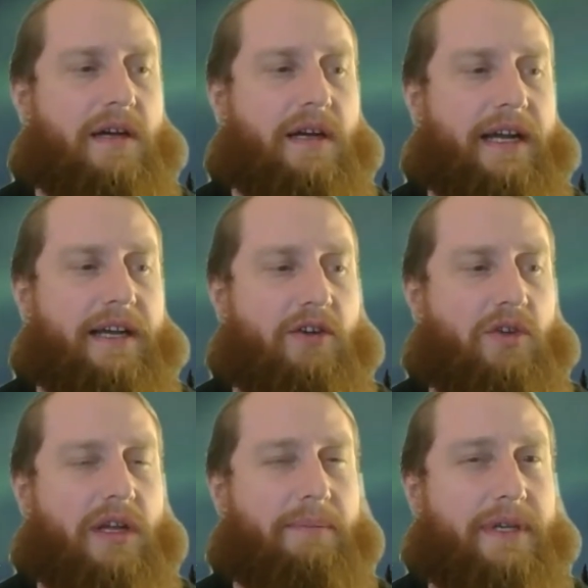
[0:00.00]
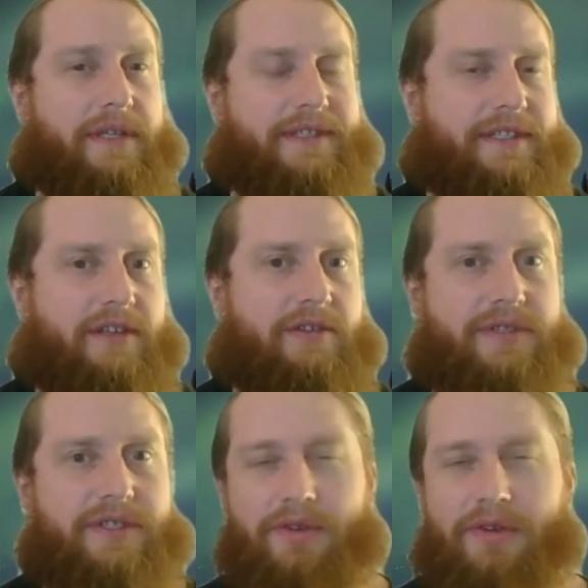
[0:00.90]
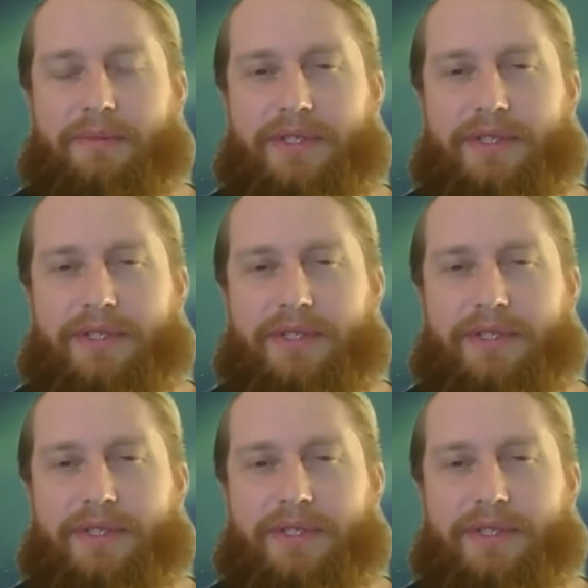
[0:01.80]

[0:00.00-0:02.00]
I hole up in a snowstorm.